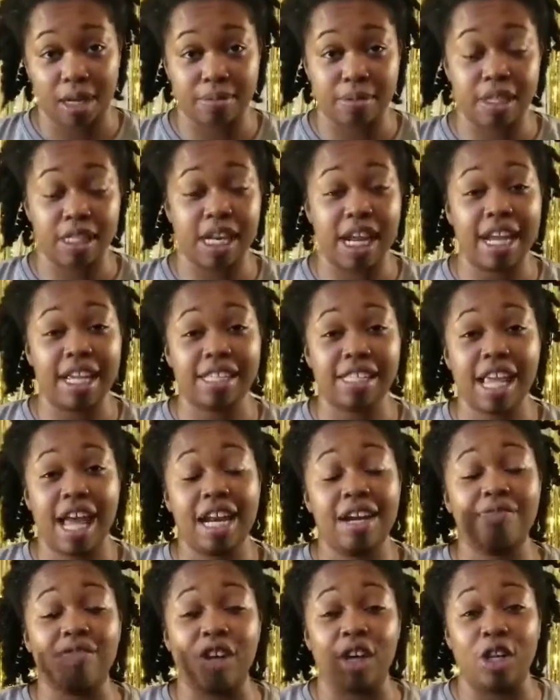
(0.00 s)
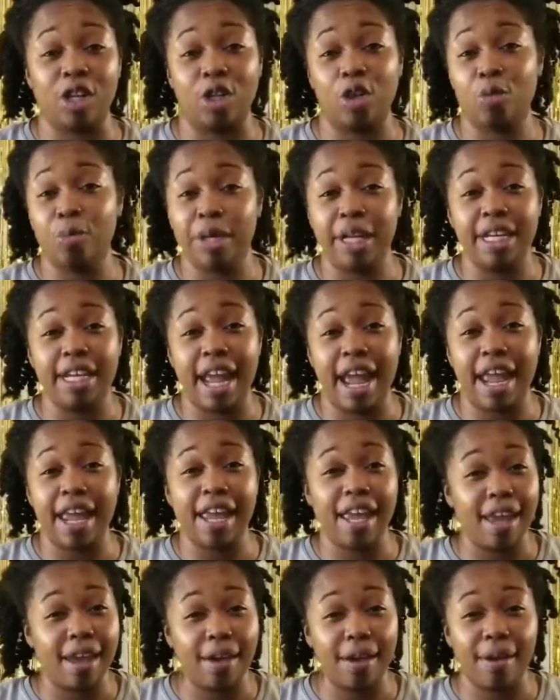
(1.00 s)
Today is kind of a gloomy day
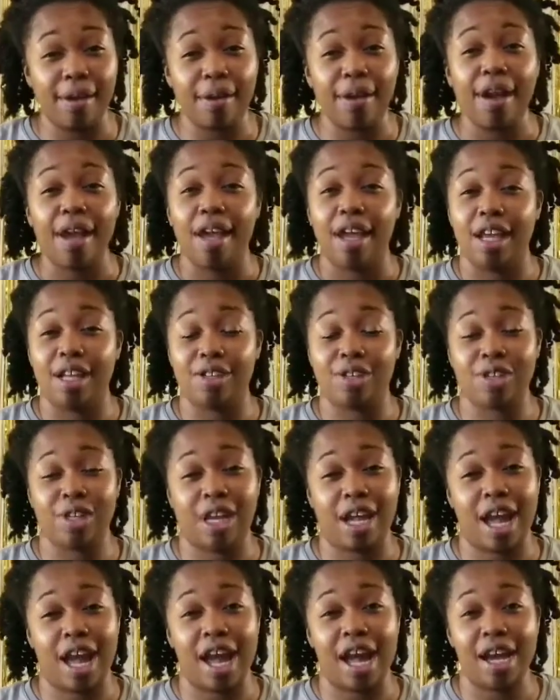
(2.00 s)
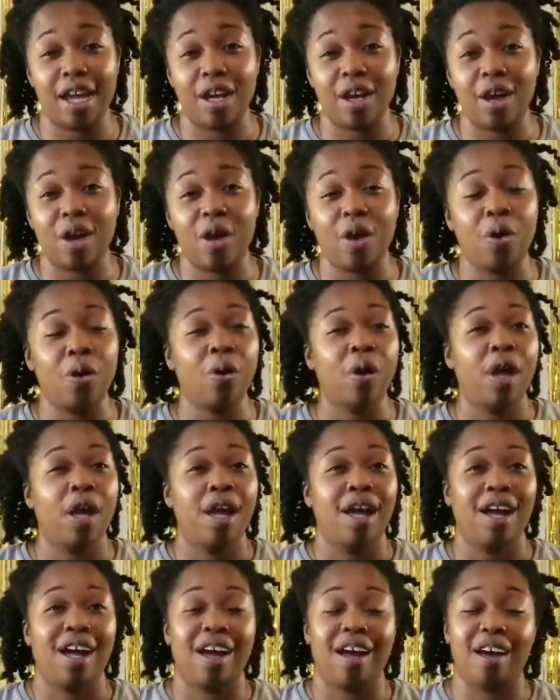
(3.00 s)
here in Chicago.
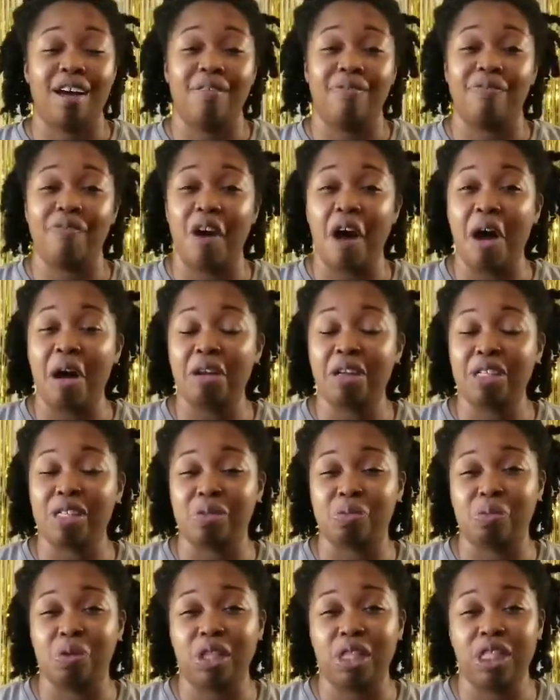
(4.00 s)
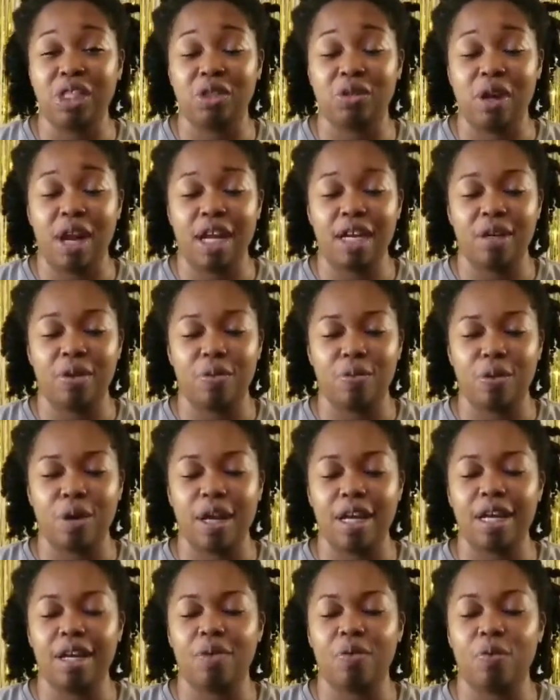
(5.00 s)
Fall is really trying
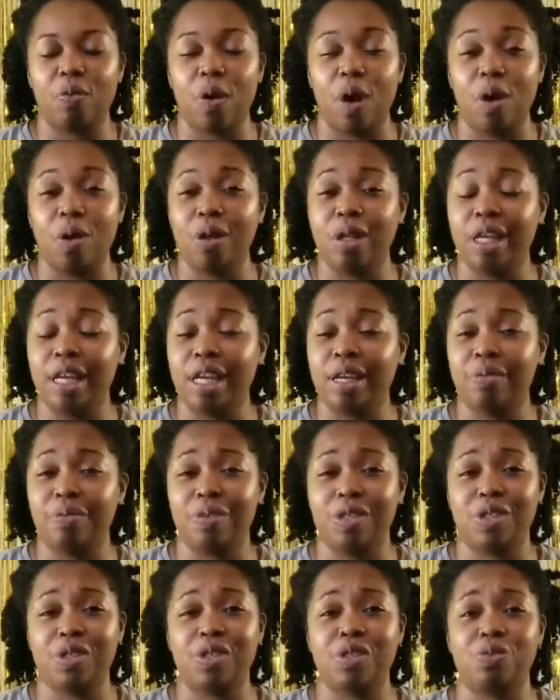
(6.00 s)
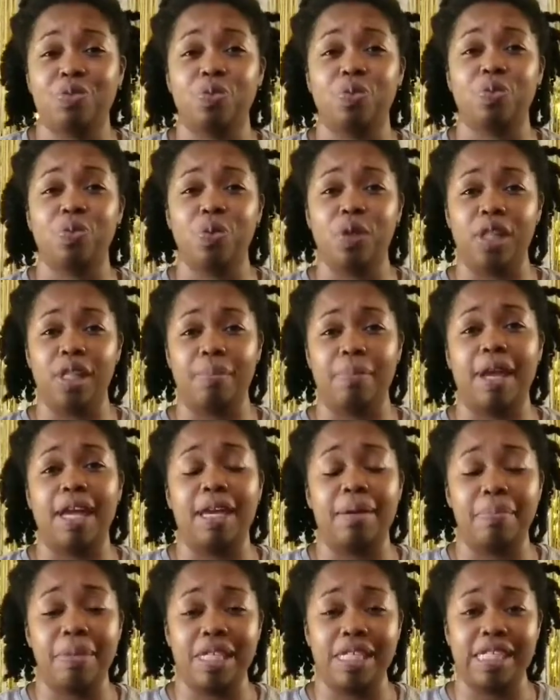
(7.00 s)
to roll in, which is really
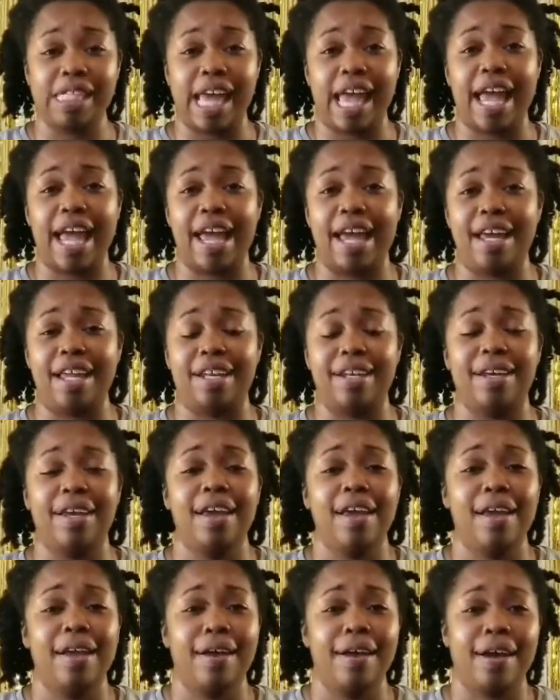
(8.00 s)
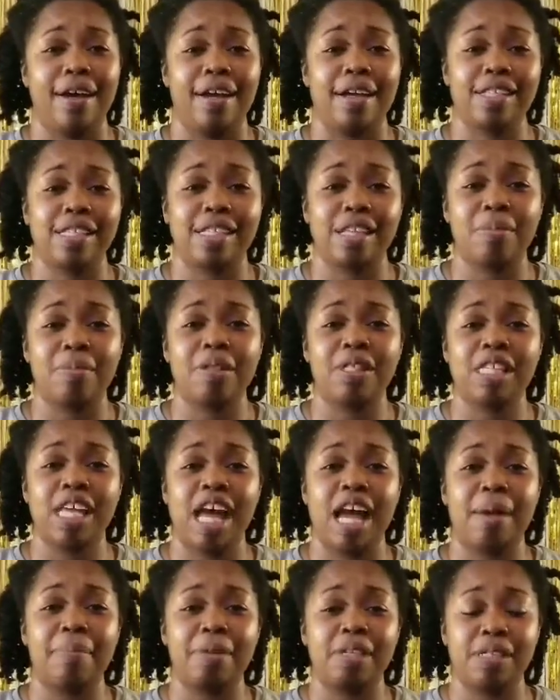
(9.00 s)
making me sad.
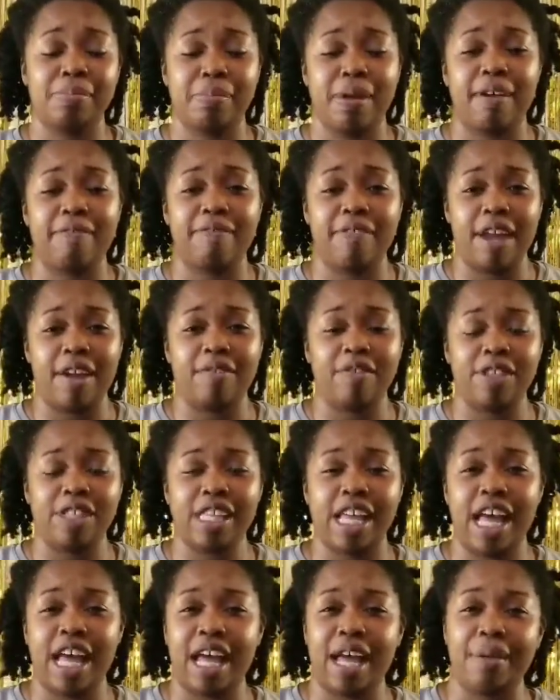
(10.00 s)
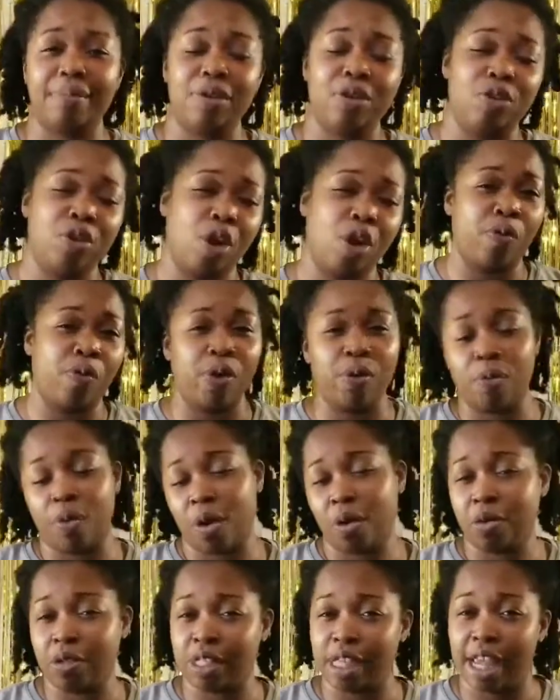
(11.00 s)
Summertime is my favorite time. You we
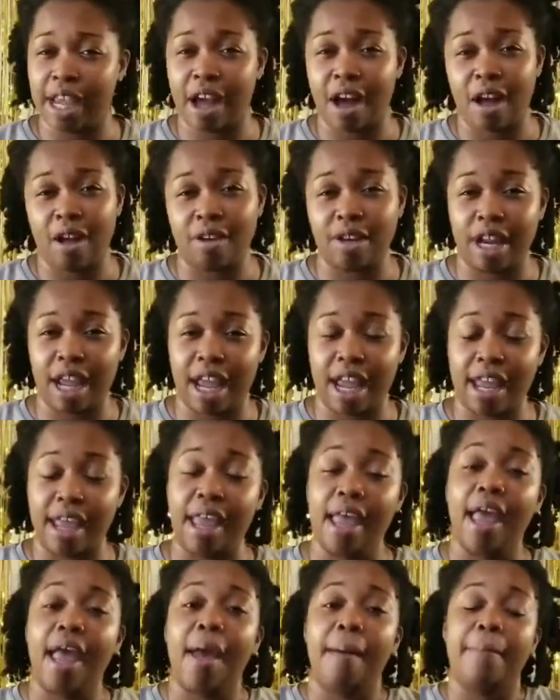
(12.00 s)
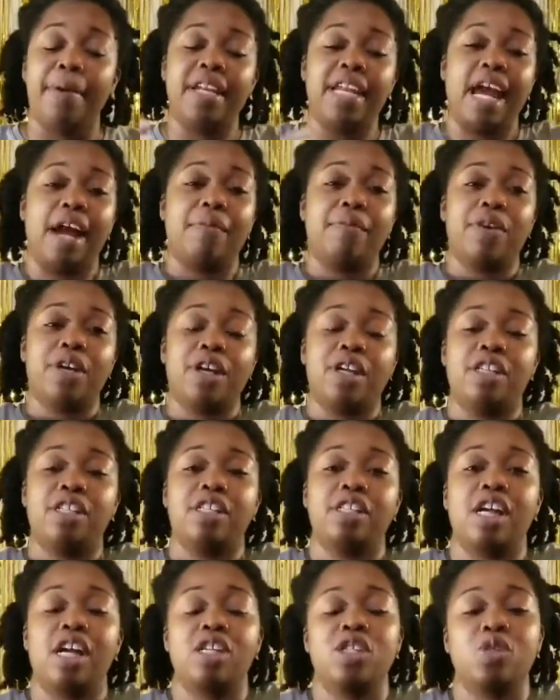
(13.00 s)
rosé all day. But now we're going to
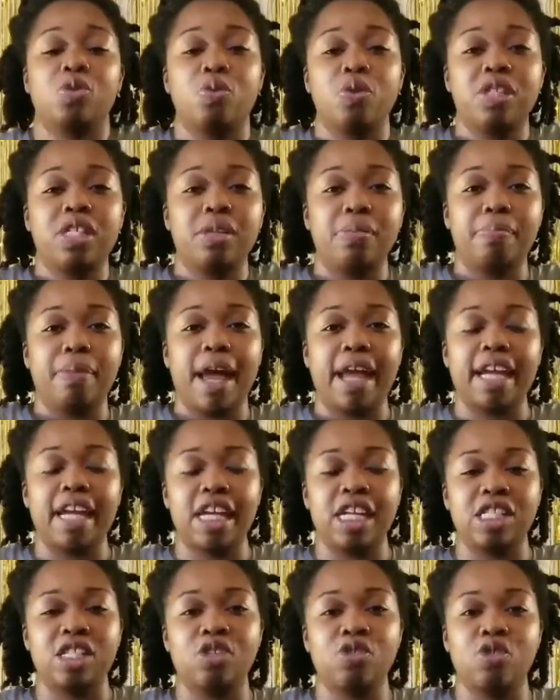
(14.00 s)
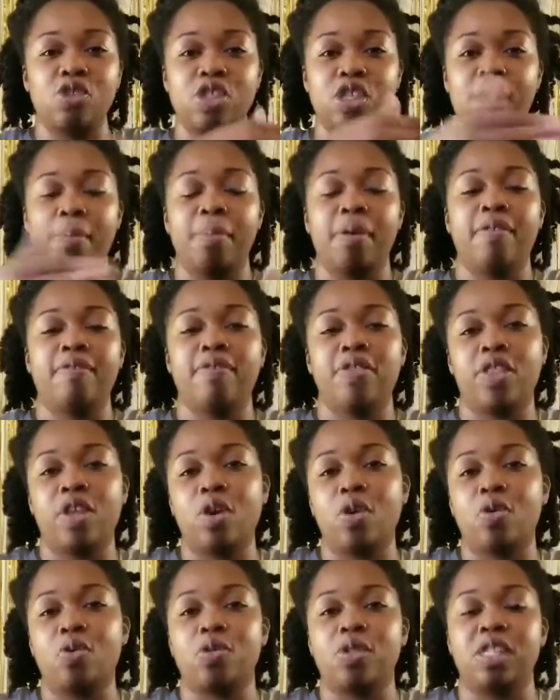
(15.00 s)
start switching back into some of
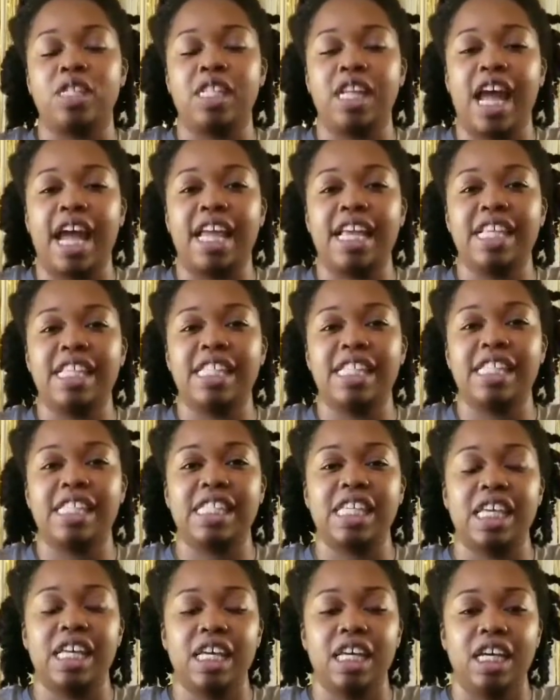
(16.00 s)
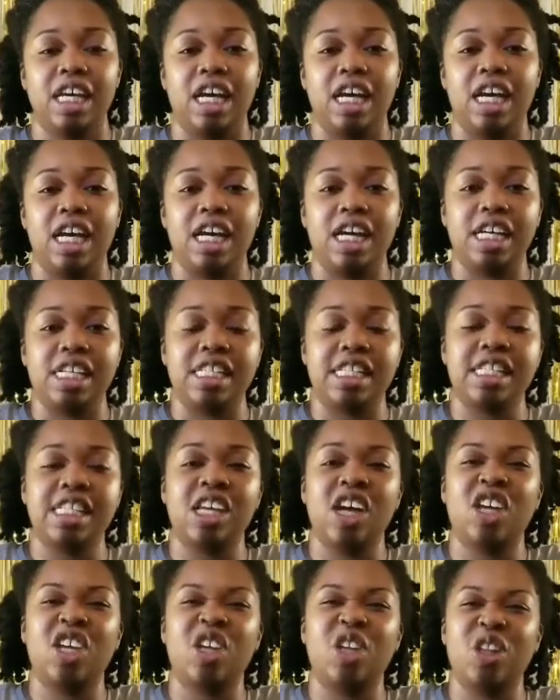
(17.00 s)
those nice,
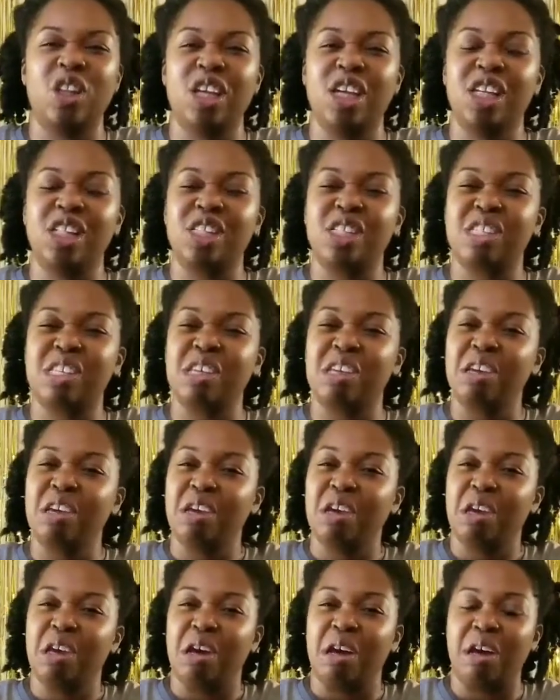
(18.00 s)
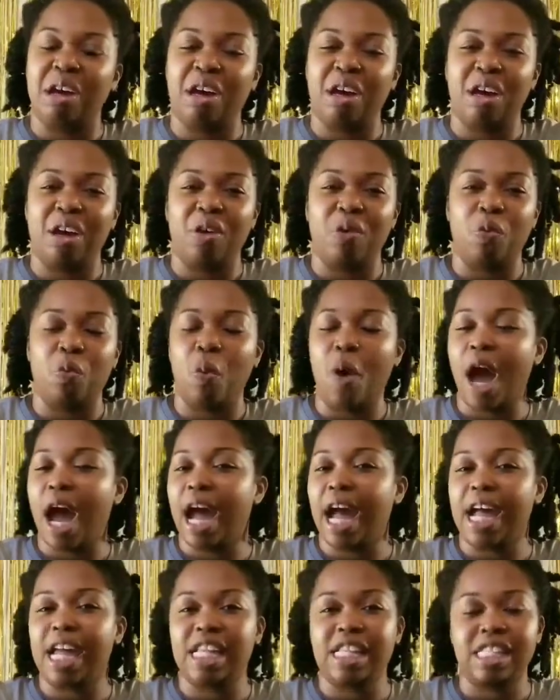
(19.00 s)
succulent
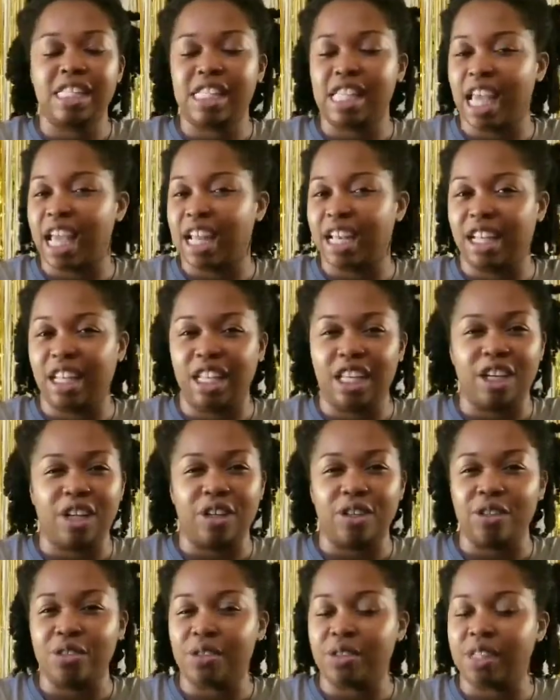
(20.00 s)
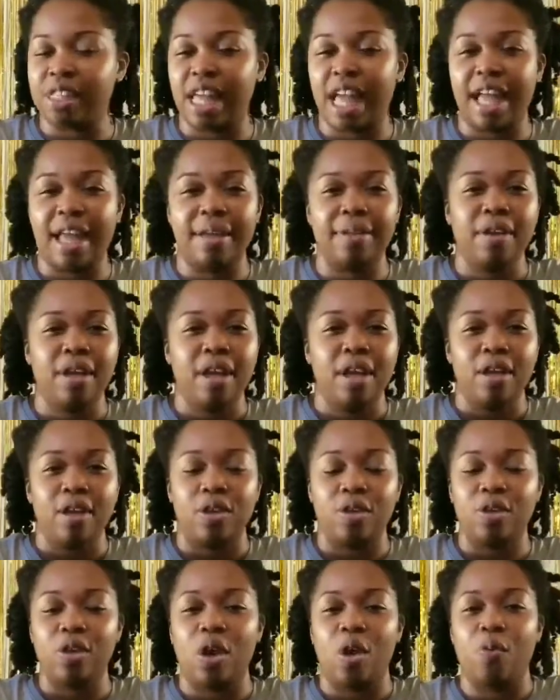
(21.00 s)
wines and liquors that,
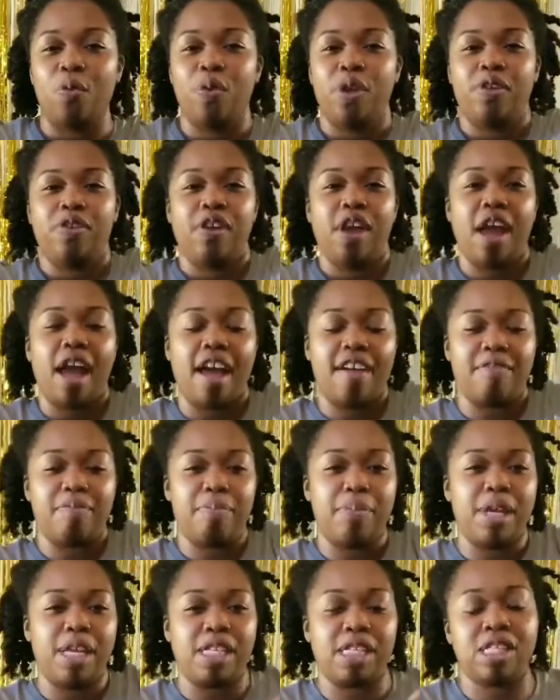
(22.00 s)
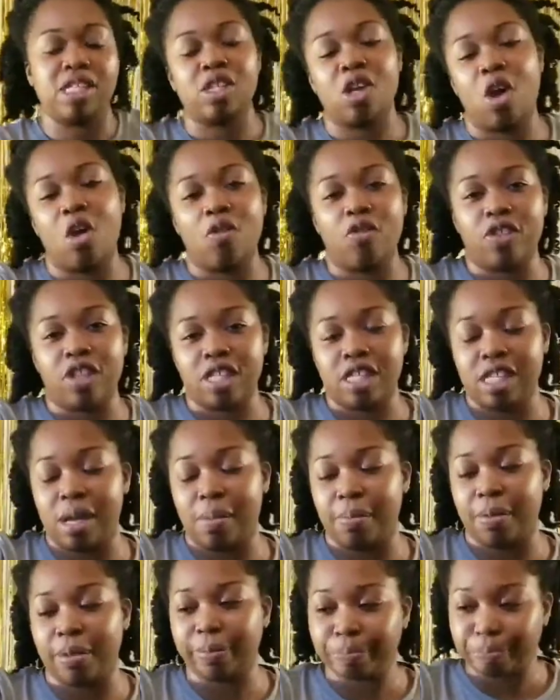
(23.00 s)
you know, we have missed over the
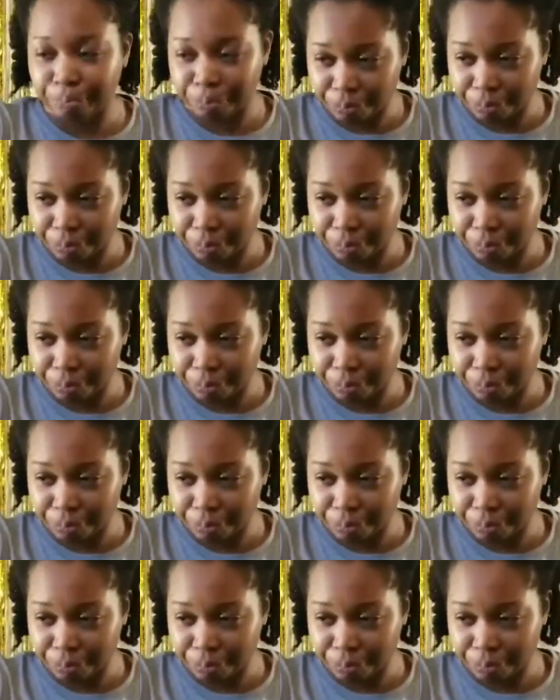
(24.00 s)
summer.